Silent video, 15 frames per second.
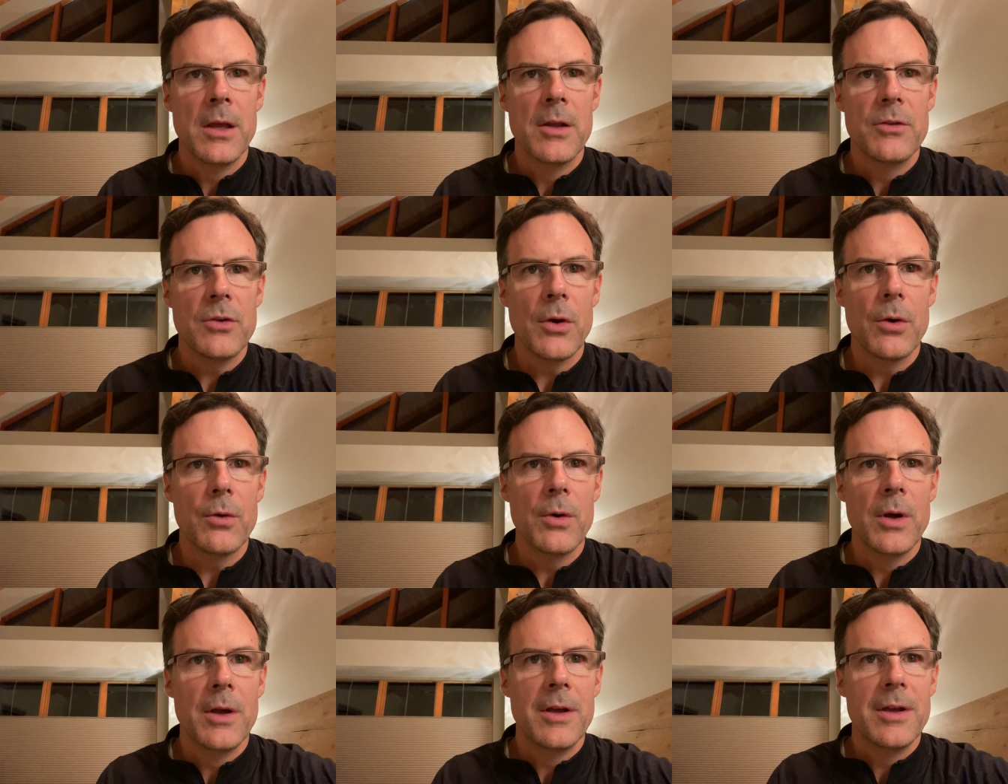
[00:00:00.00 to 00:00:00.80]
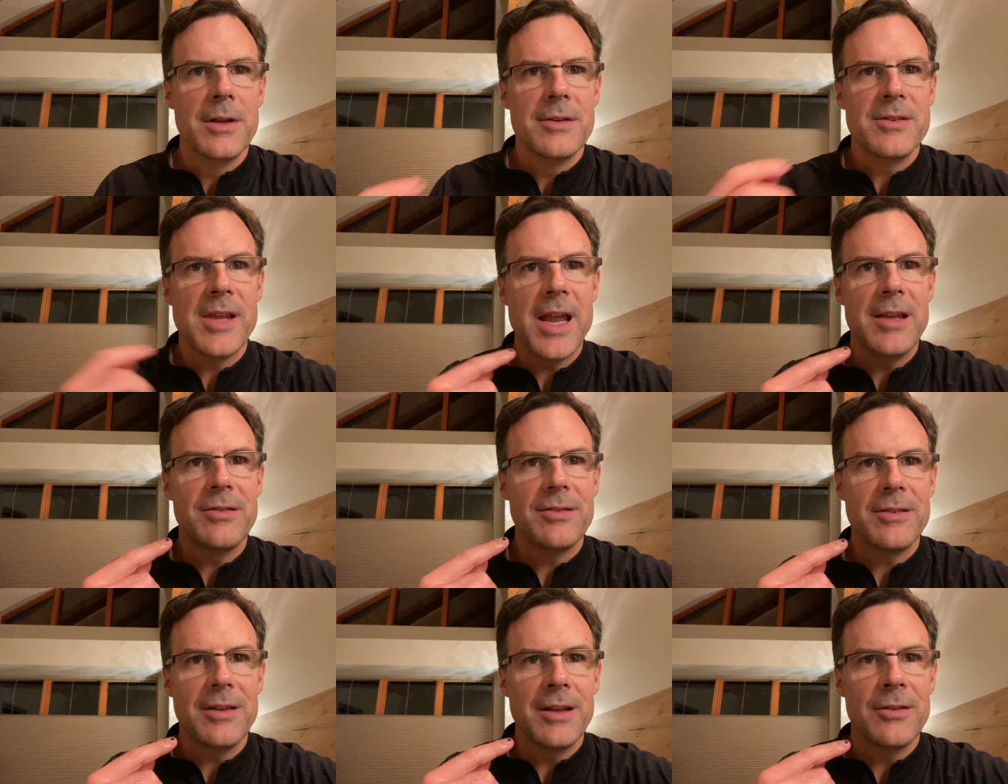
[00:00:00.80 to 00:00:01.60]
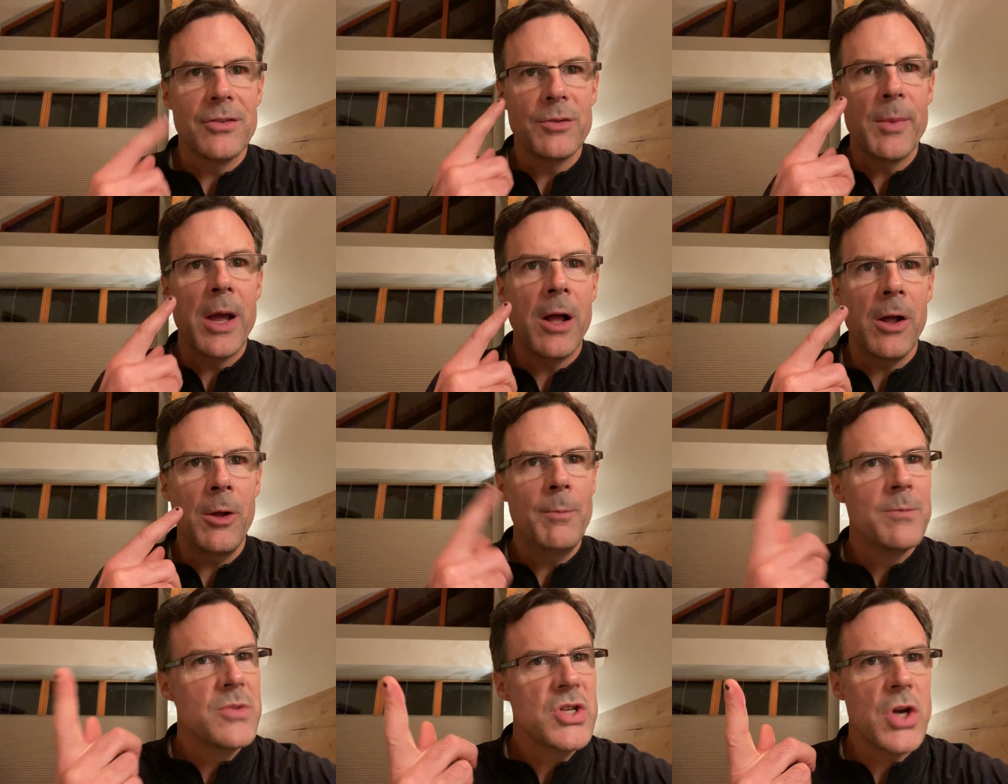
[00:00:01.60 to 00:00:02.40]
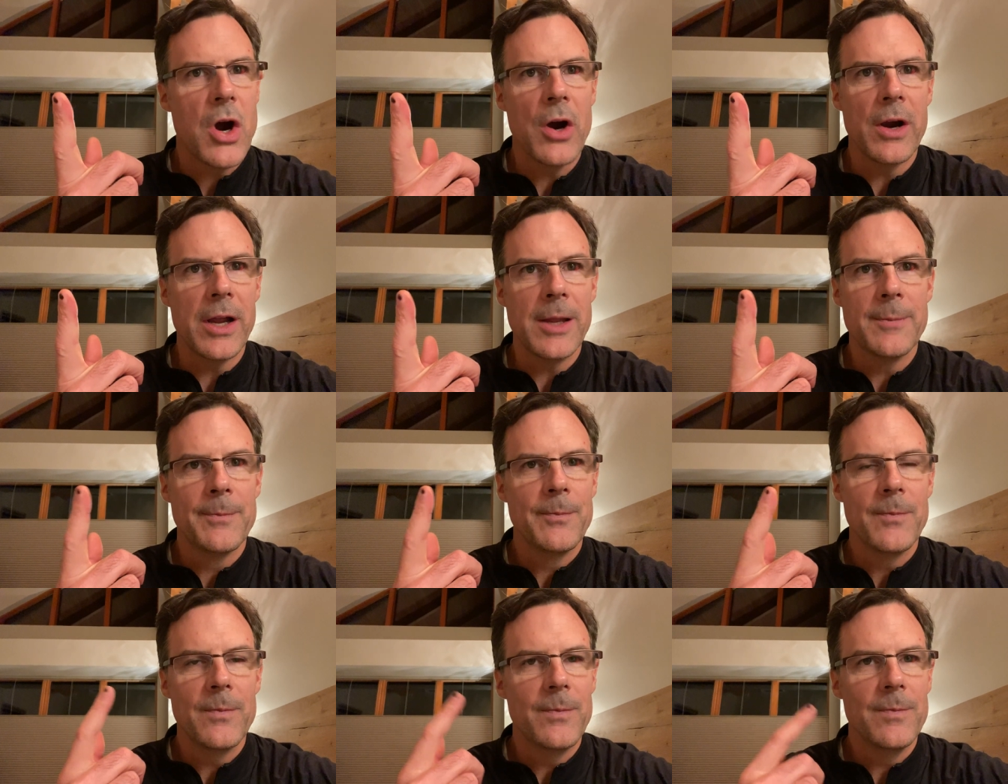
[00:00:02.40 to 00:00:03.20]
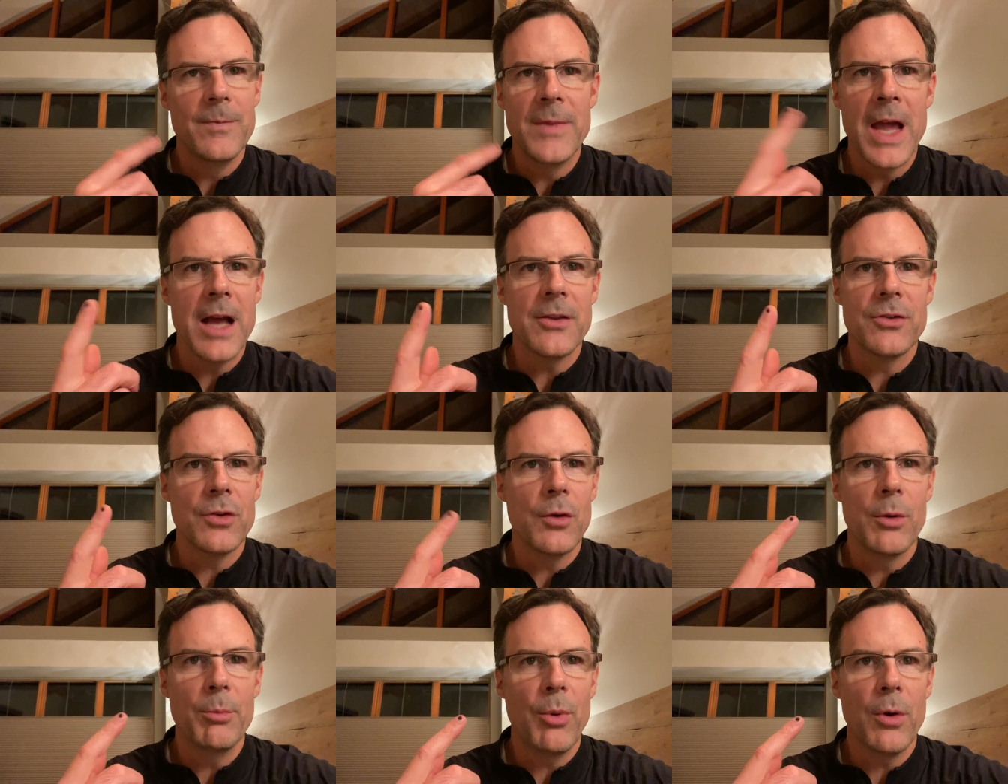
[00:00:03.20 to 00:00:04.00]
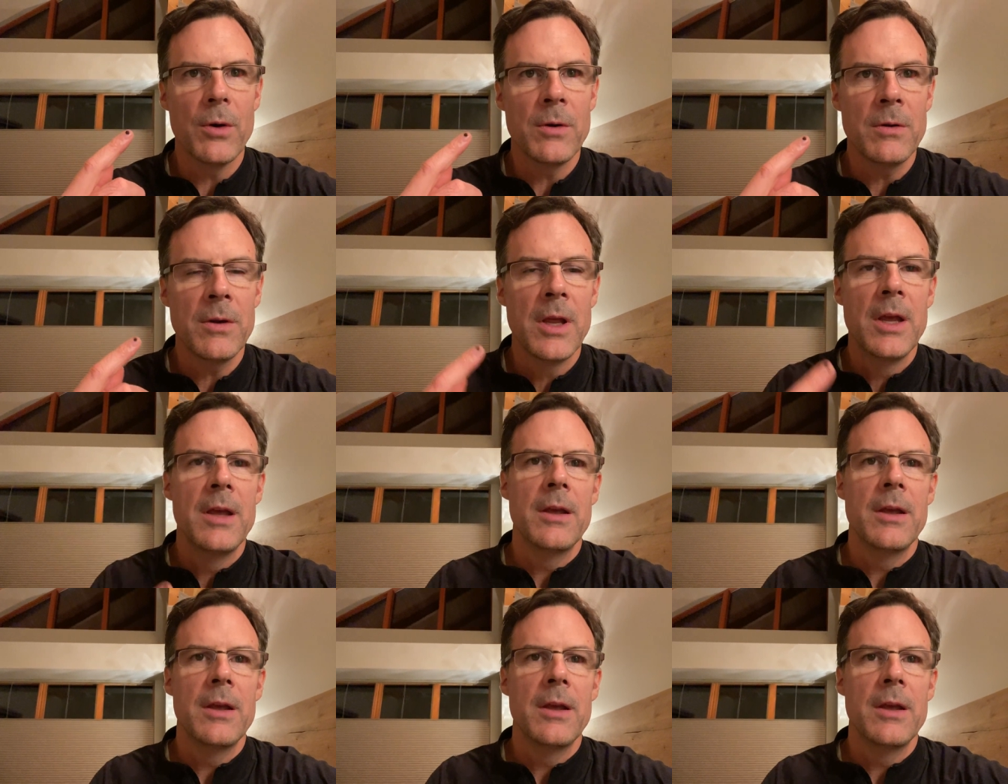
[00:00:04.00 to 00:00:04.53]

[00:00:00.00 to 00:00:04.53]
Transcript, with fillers: So, taste and smell, sorry, not so important.